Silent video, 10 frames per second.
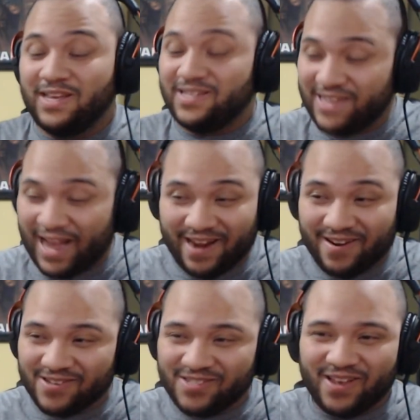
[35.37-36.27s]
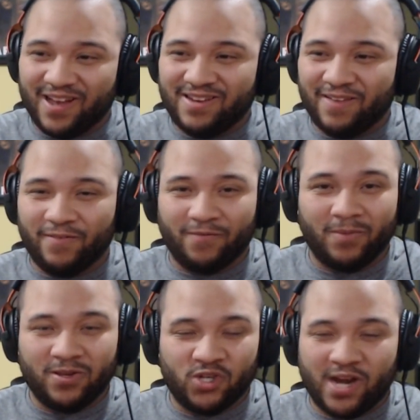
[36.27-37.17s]
desires, uh, definitely from
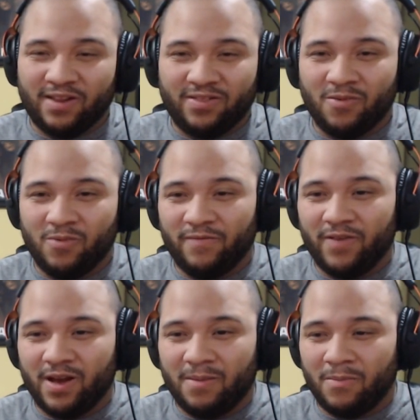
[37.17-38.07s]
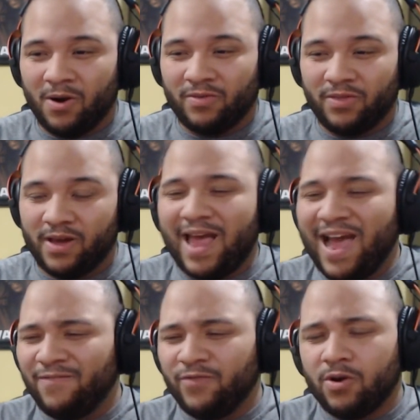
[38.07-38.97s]
like Jonathan with uh, Martha.
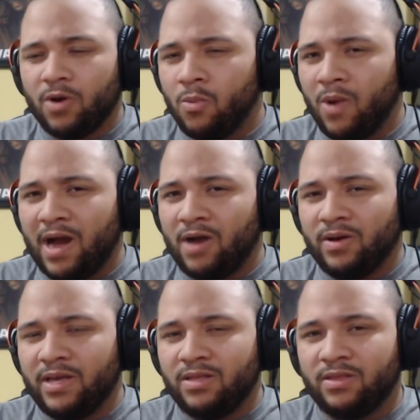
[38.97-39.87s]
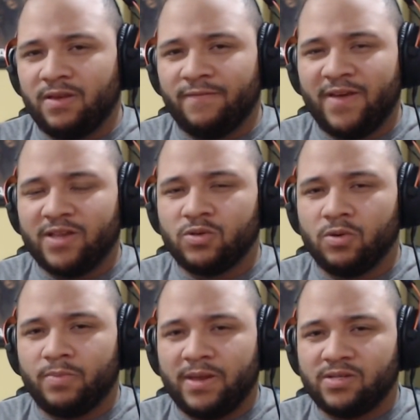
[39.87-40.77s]
After a while, it, the effects will
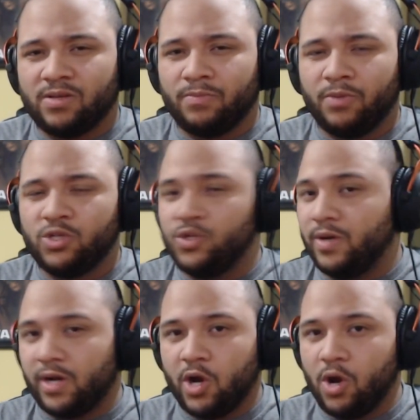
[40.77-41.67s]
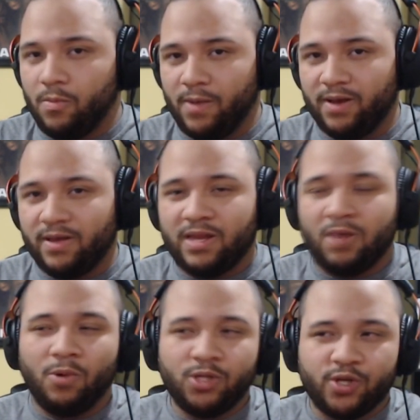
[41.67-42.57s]
basically put you in a coma, and then
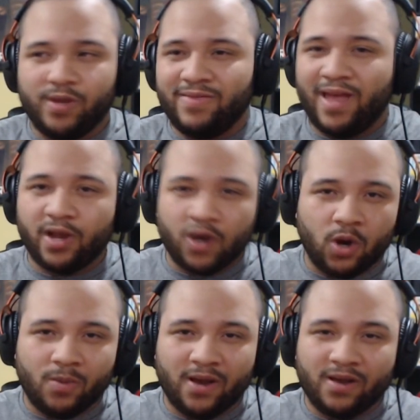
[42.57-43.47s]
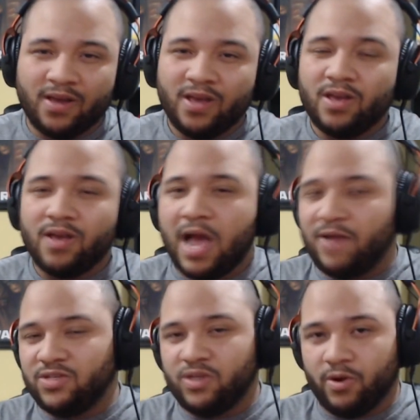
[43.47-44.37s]
once you're in that coma,
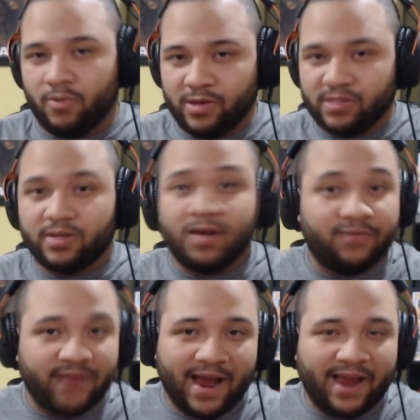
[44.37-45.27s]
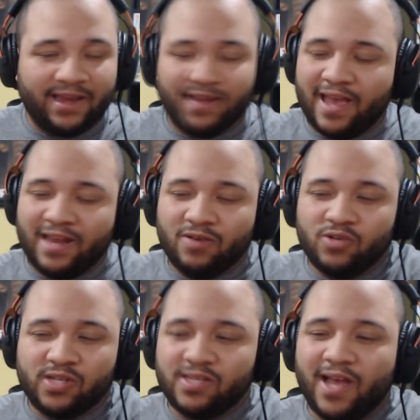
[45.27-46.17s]
obviously you're at risk of dying. And it was
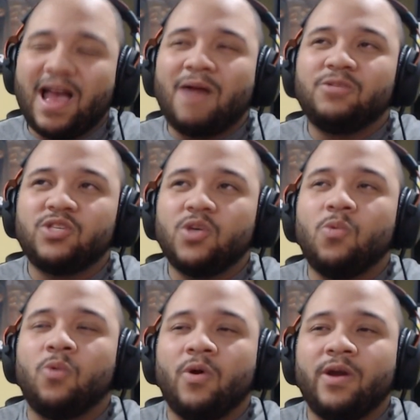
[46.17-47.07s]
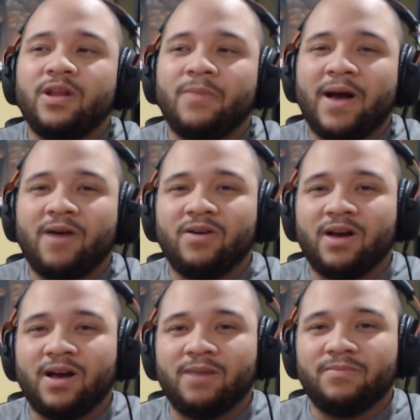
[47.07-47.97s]
just like, I was so worried about,
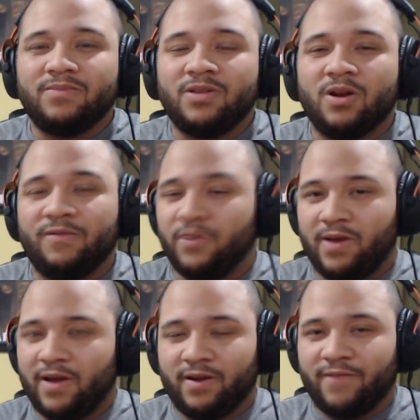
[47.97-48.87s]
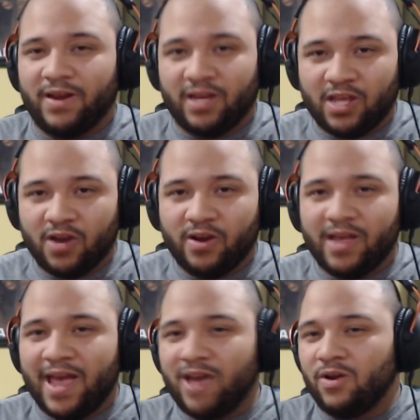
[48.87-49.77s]
um, you know, if they're not going to find a cure
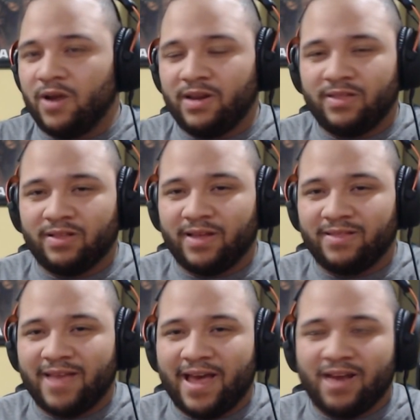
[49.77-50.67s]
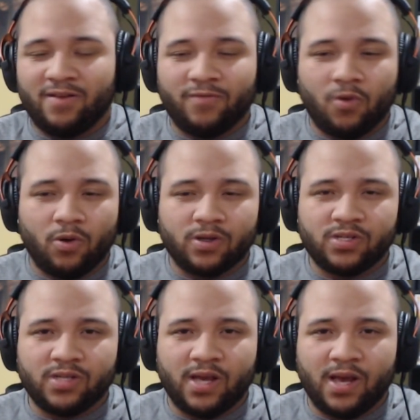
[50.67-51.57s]
yet or anything like that. Of course,
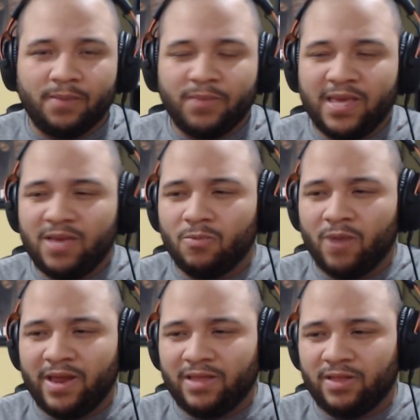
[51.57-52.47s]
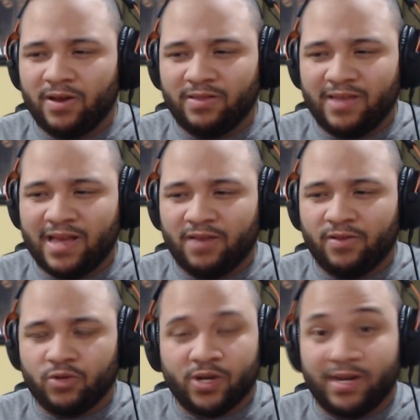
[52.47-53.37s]
uh, Pete went in there at the end of there
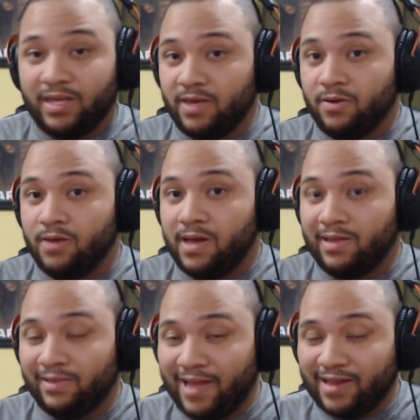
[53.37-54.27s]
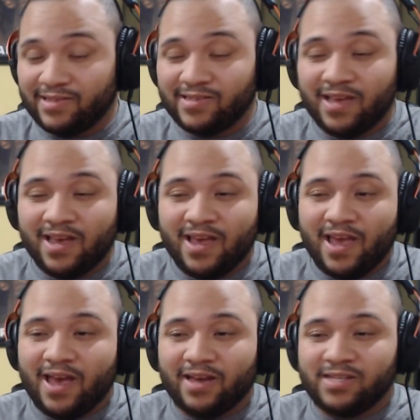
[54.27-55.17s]
trying to kill uh, Lex
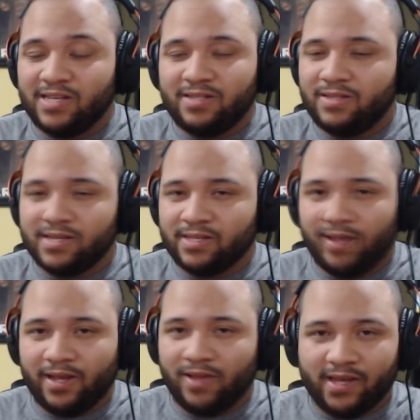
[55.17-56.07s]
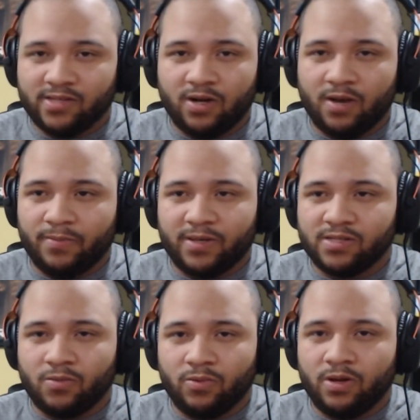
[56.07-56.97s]
because uh, he doesn't like Lex at all because of
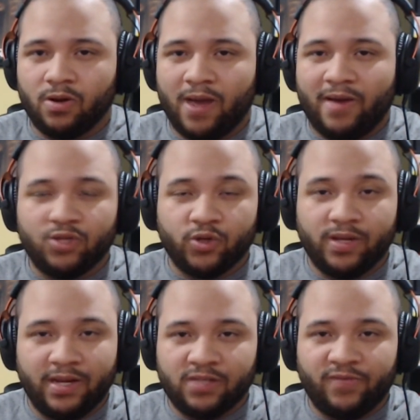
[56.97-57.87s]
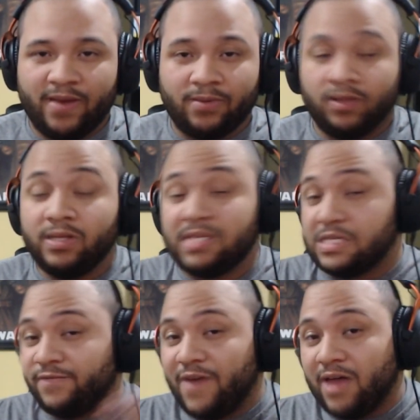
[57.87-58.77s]
you know how he treated his family, at least his
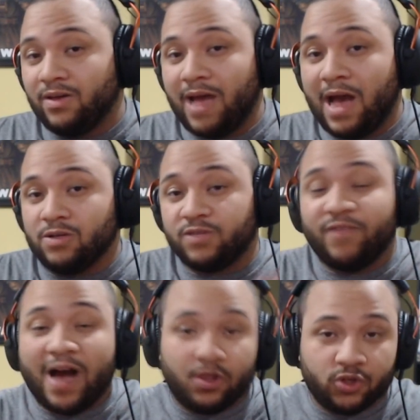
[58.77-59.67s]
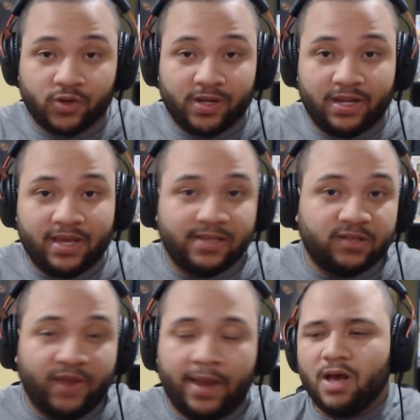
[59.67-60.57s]
fa- how his father treated his
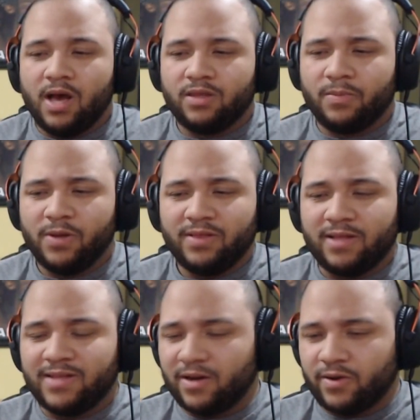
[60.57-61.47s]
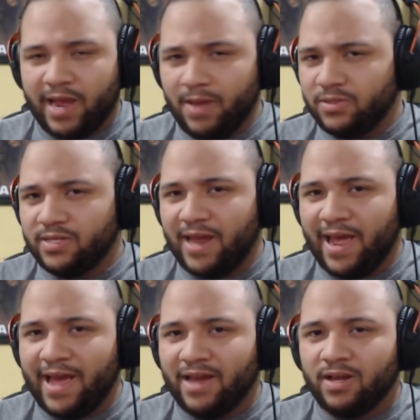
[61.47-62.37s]
family. Uh, the book that Doctor Hamilton
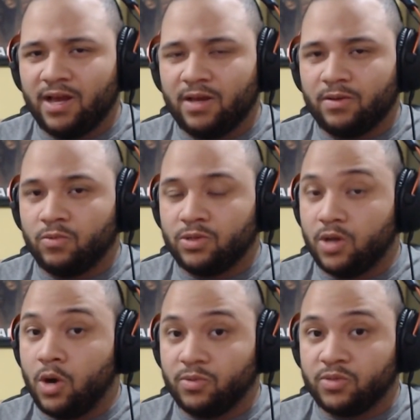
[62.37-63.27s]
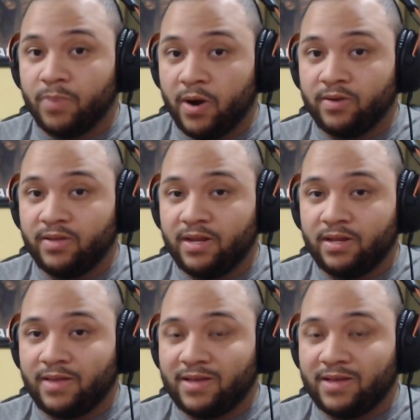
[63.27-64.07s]
had uh, was almost burned, and that